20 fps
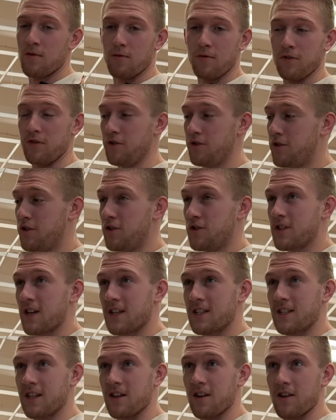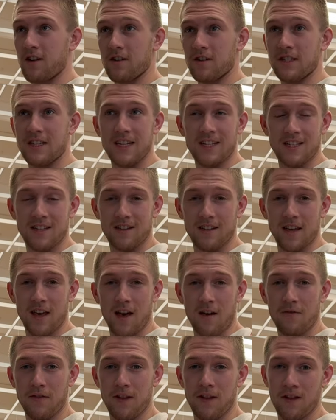We'll do 2 sets here, decently
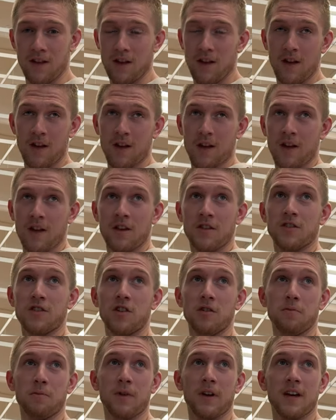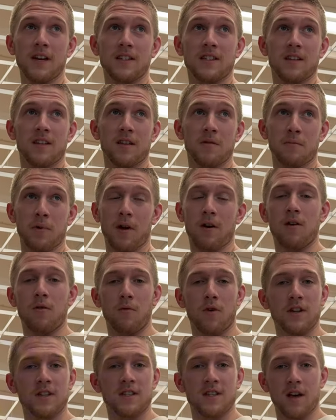heavy, 2 plates, and then probably
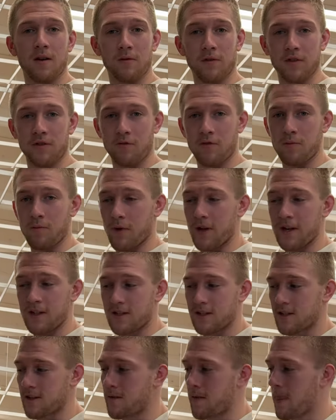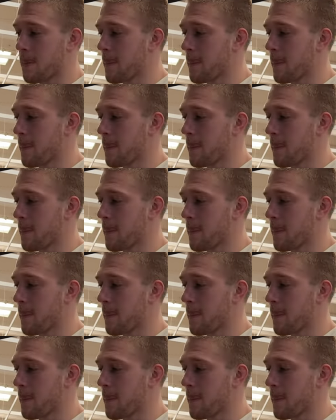1 set with 3 plates.